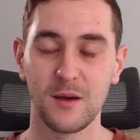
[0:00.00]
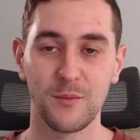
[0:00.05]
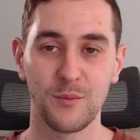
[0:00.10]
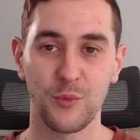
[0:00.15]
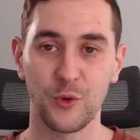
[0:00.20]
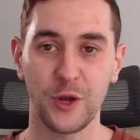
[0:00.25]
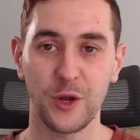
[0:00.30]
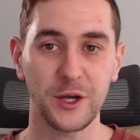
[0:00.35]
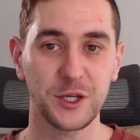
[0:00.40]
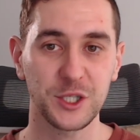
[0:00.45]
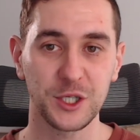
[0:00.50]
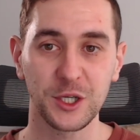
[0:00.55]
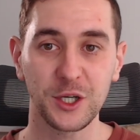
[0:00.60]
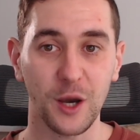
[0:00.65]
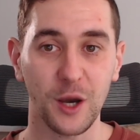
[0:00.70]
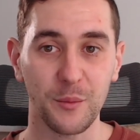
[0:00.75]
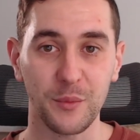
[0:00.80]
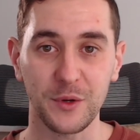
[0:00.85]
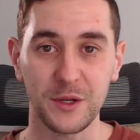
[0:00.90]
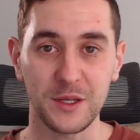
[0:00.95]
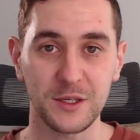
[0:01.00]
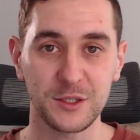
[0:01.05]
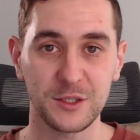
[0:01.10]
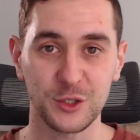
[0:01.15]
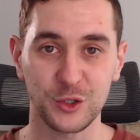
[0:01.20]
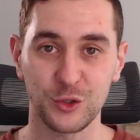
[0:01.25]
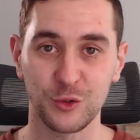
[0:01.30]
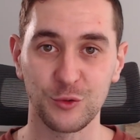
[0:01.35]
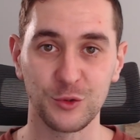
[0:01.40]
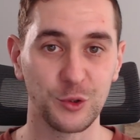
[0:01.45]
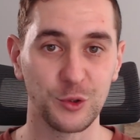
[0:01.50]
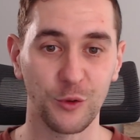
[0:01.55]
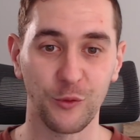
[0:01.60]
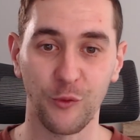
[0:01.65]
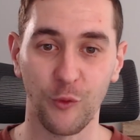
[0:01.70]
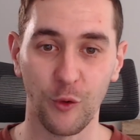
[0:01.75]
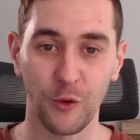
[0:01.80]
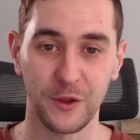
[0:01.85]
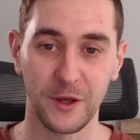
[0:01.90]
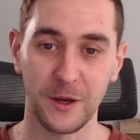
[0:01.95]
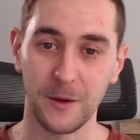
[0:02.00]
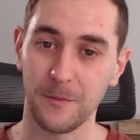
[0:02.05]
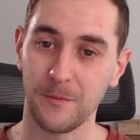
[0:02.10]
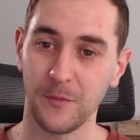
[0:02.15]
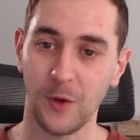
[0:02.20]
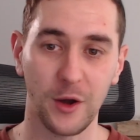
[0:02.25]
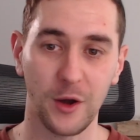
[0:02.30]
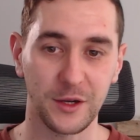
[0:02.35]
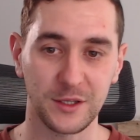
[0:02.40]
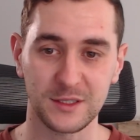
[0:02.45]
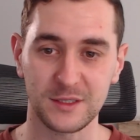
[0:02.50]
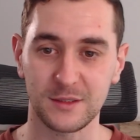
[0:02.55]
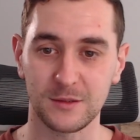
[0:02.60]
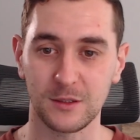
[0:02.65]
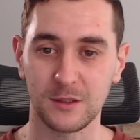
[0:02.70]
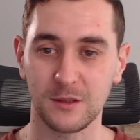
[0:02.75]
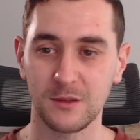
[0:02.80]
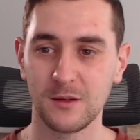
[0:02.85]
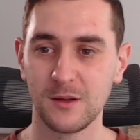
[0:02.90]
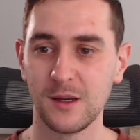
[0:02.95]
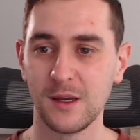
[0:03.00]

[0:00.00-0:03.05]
production companies to do it for them, honestly.